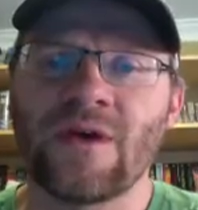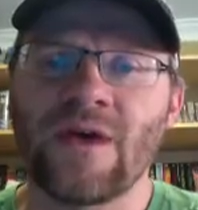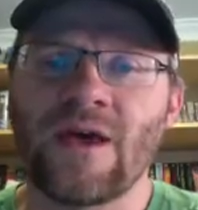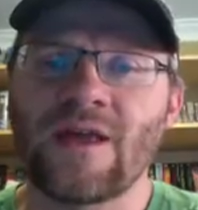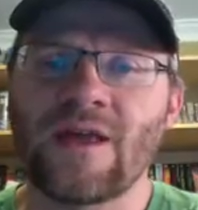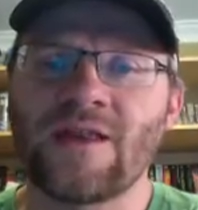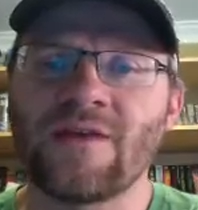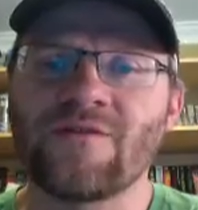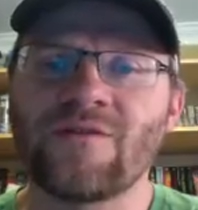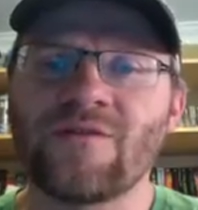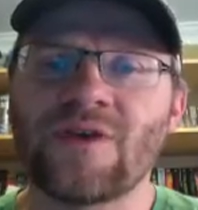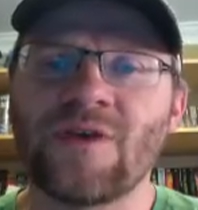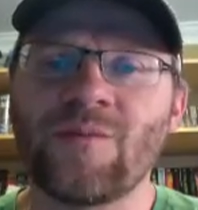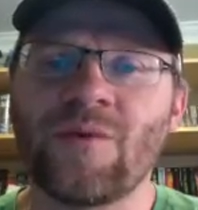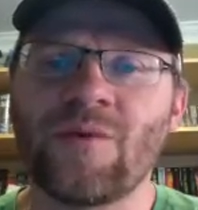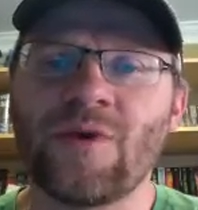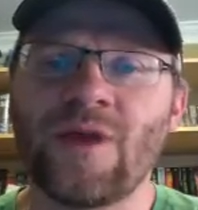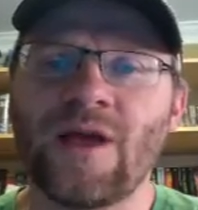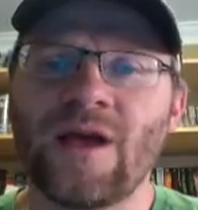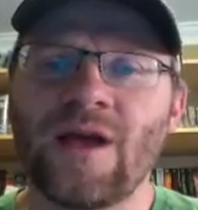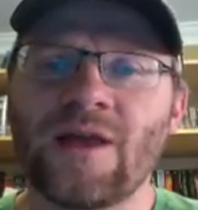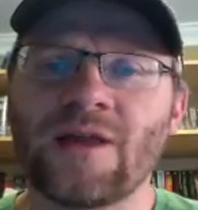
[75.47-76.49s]
And as you keep
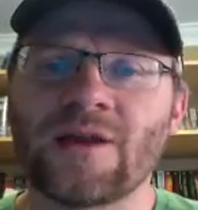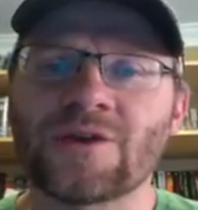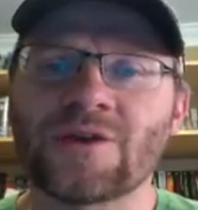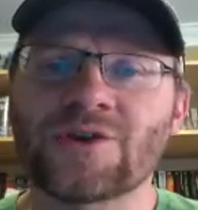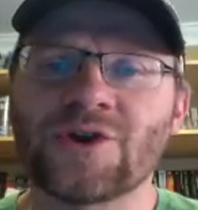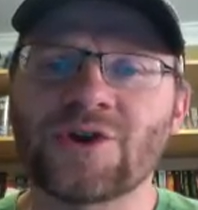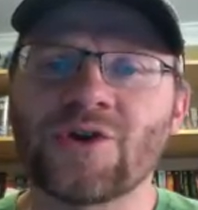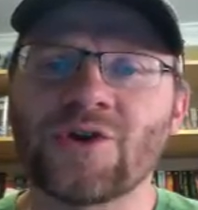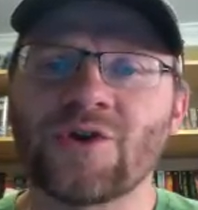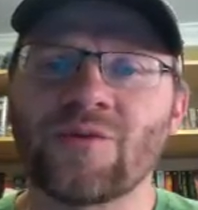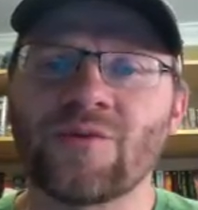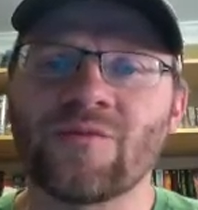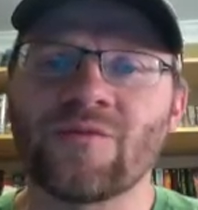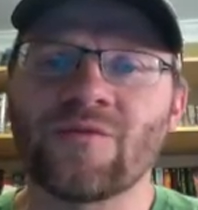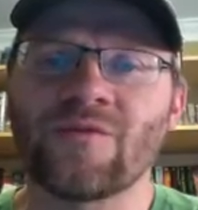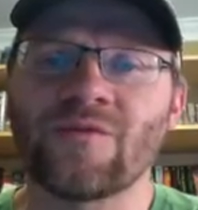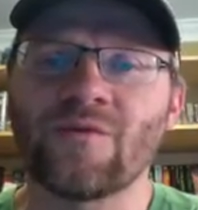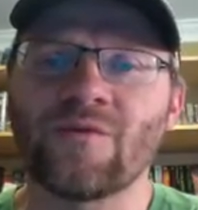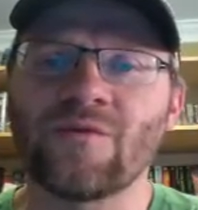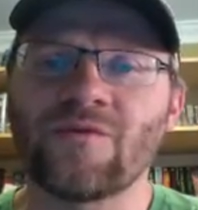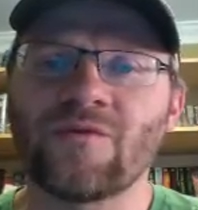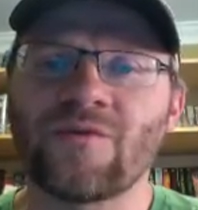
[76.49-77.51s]
on adding terms,
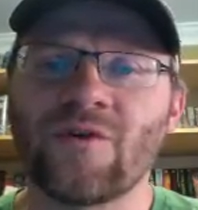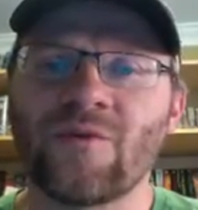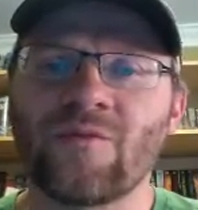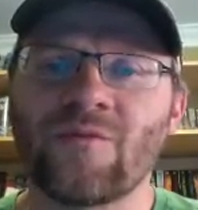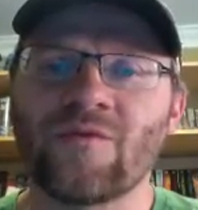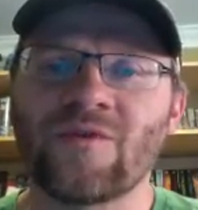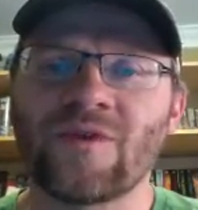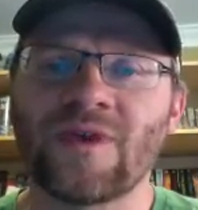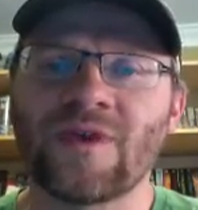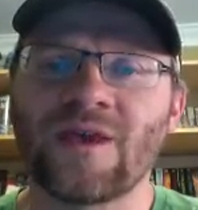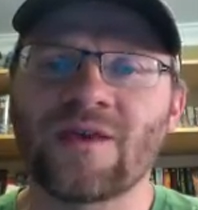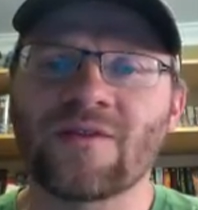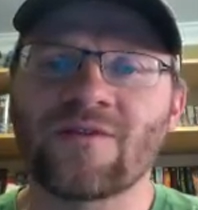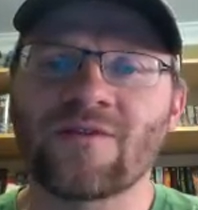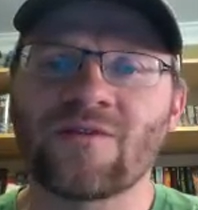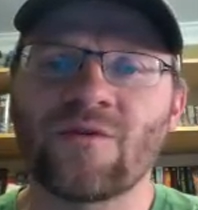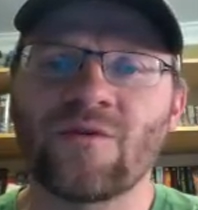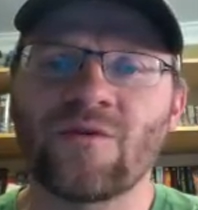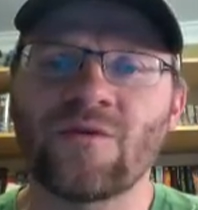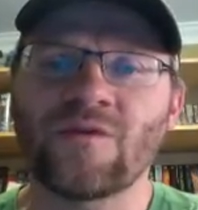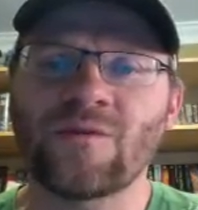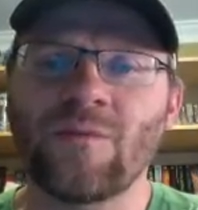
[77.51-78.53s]
those terms get
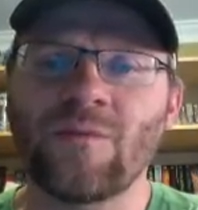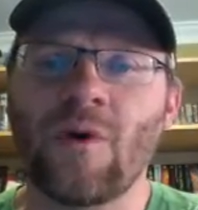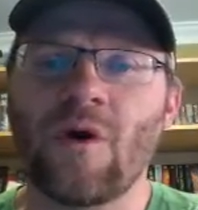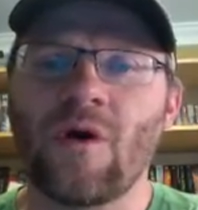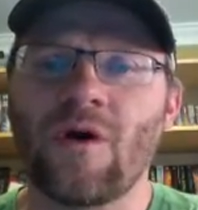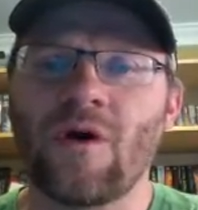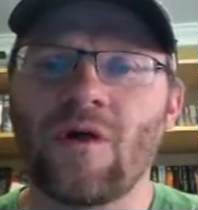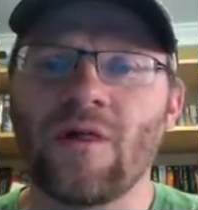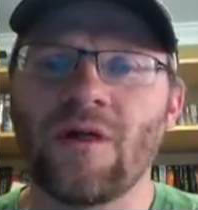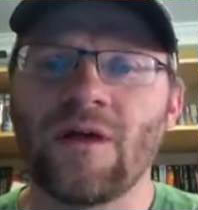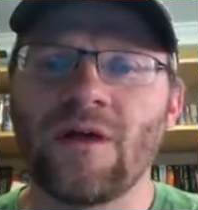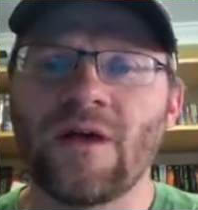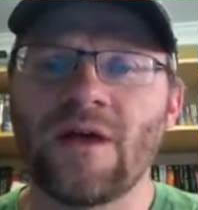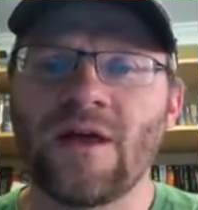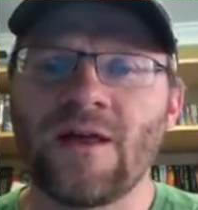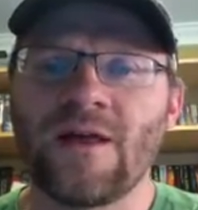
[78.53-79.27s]
so small